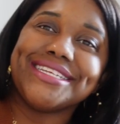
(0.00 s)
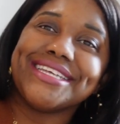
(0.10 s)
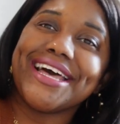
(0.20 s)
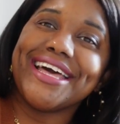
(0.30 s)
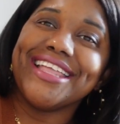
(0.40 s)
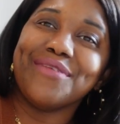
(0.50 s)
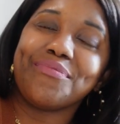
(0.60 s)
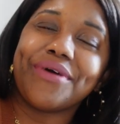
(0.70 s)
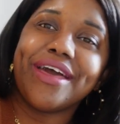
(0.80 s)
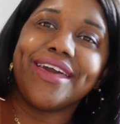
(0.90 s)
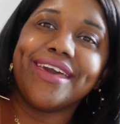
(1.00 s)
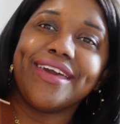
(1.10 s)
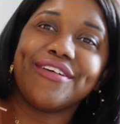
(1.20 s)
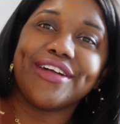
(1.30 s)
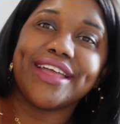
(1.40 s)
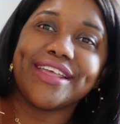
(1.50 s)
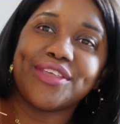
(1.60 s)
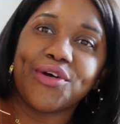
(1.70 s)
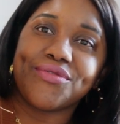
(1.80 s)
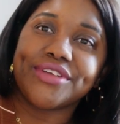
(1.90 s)
son, but here it is
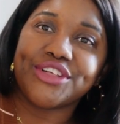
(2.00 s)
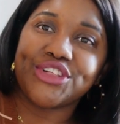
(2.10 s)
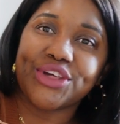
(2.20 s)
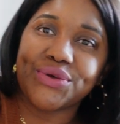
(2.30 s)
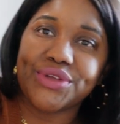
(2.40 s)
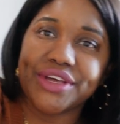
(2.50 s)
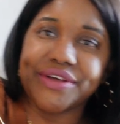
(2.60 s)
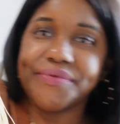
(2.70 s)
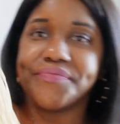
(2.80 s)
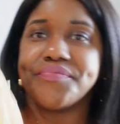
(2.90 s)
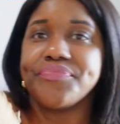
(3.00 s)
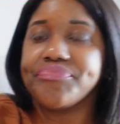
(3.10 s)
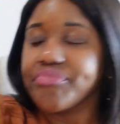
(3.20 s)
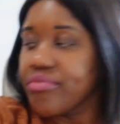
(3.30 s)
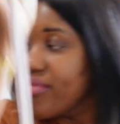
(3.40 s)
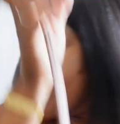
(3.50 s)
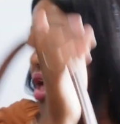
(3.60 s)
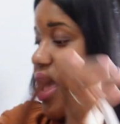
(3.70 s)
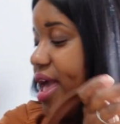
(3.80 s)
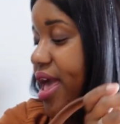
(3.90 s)
over the shoulder.
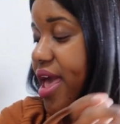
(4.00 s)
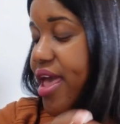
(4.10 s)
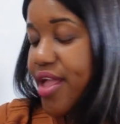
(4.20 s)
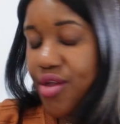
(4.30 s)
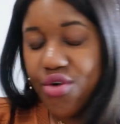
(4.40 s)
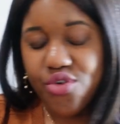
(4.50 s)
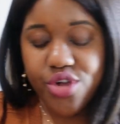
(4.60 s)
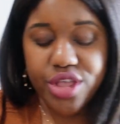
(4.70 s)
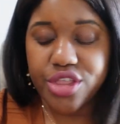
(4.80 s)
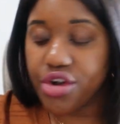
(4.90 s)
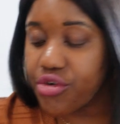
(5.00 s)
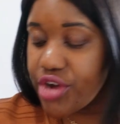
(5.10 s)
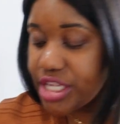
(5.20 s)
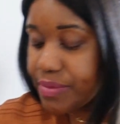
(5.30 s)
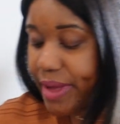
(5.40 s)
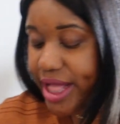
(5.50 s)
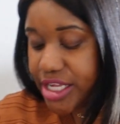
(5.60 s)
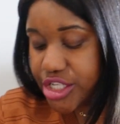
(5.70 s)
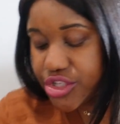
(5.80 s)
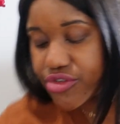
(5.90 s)
And the
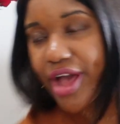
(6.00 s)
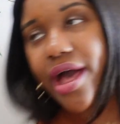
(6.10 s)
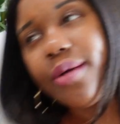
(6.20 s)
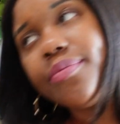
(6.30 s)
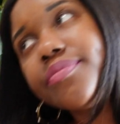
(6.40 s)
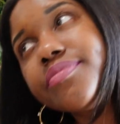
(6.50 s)
crossbody strap,